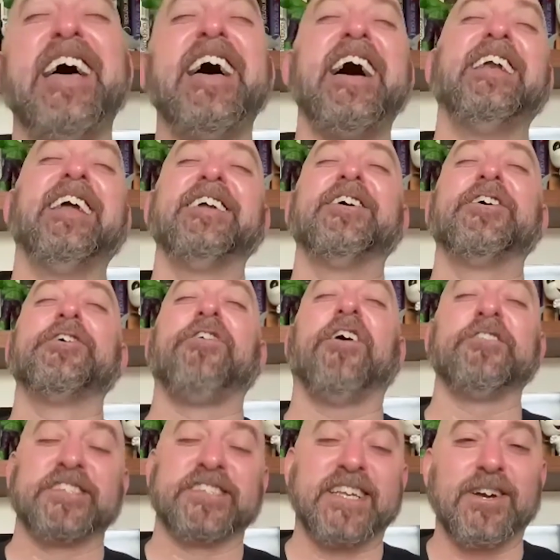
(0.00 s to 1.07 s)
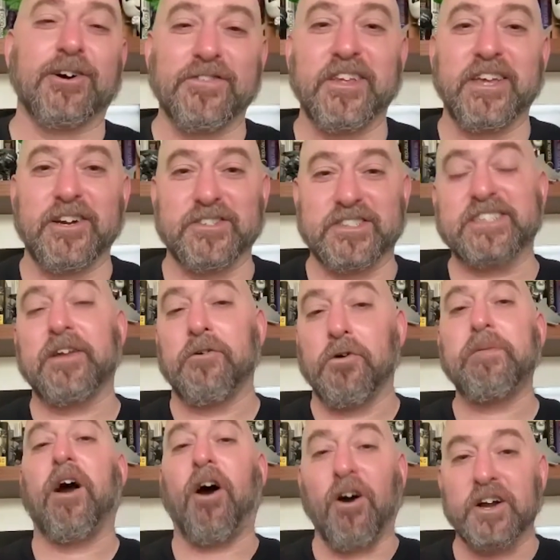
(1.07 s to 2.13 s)
And I know you've also said over the years, it would
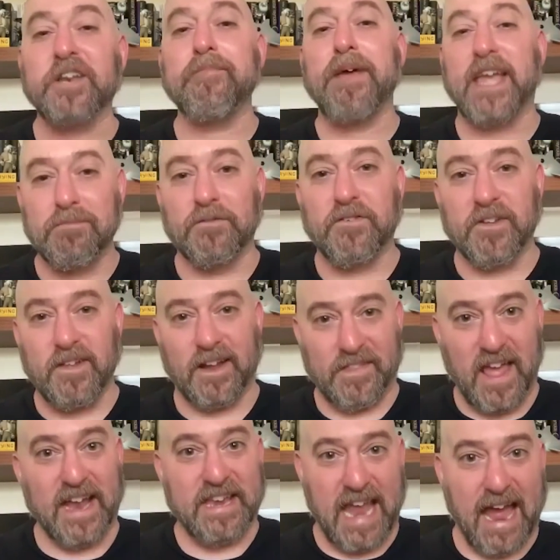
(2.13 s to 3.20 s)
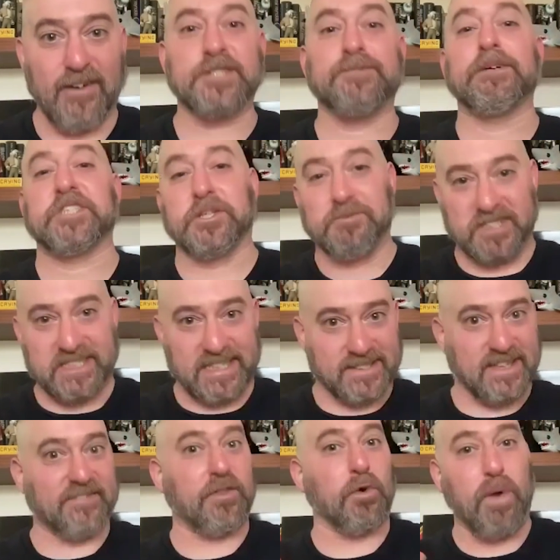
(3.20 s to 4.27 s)
be hard to make a movie like that now, especially with scenes
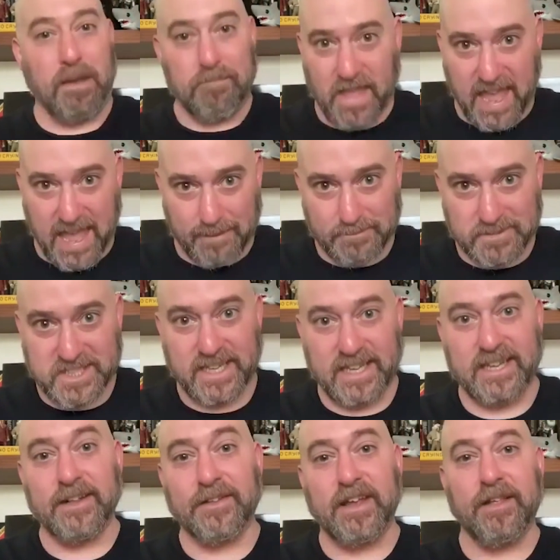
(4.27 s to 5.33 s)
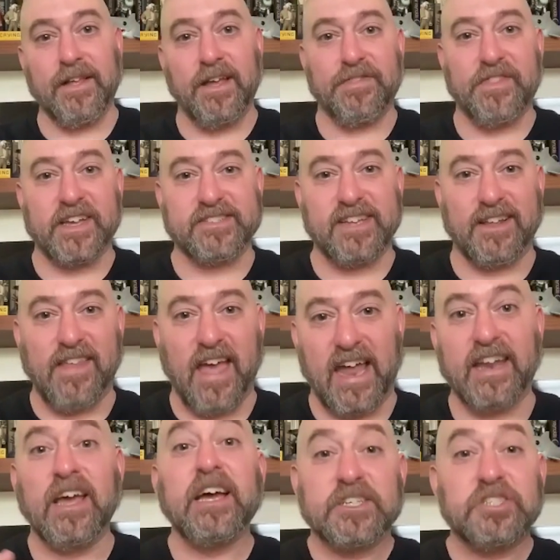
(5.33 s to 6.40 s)
like the webcam scene and things, yeah,
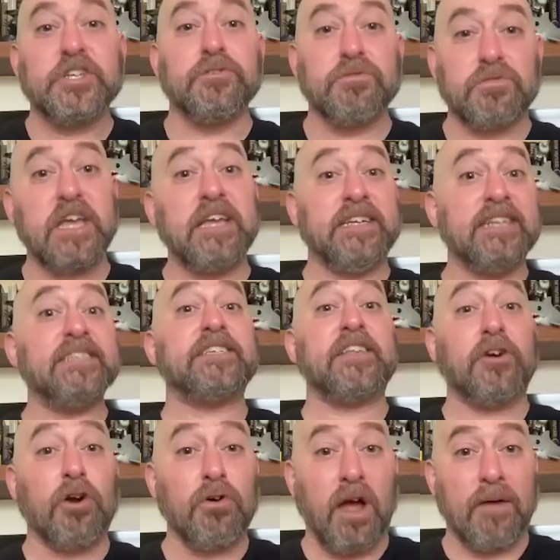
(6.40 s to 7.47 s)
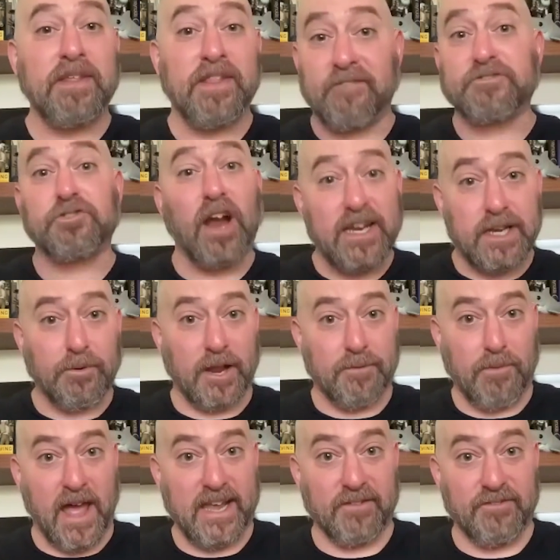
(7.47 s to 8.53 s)
like that. They've tried to bring it
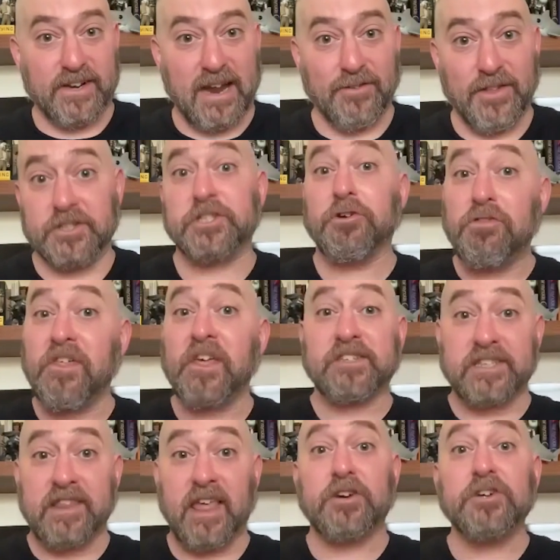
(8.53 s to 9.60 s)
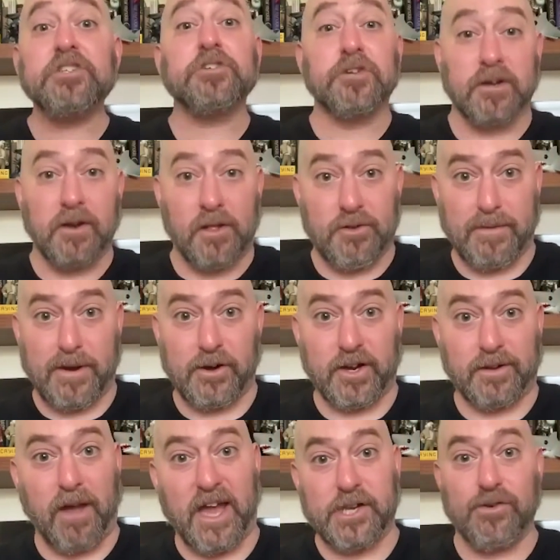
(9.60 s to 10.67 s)
back every now and then. Do you think they could do it in another American
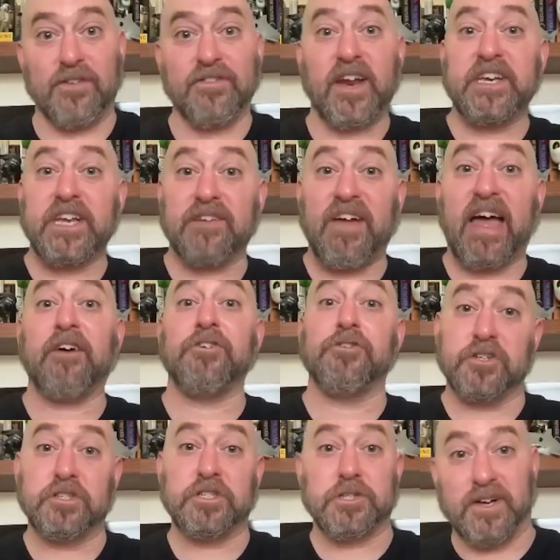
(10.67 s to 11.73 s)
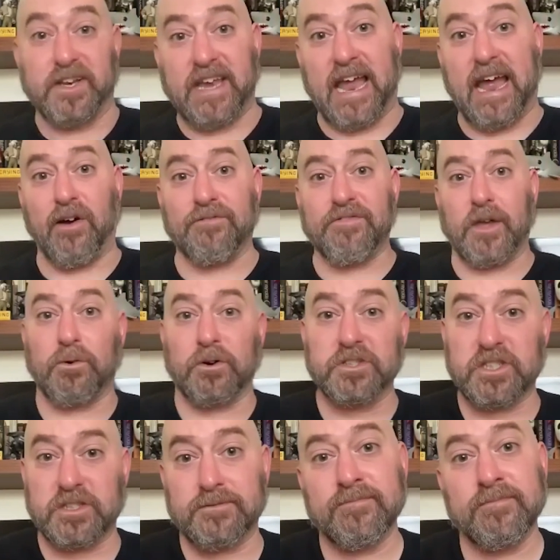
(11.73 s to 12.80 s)
Pie? Do you have an idea of how you could do it now if they were to?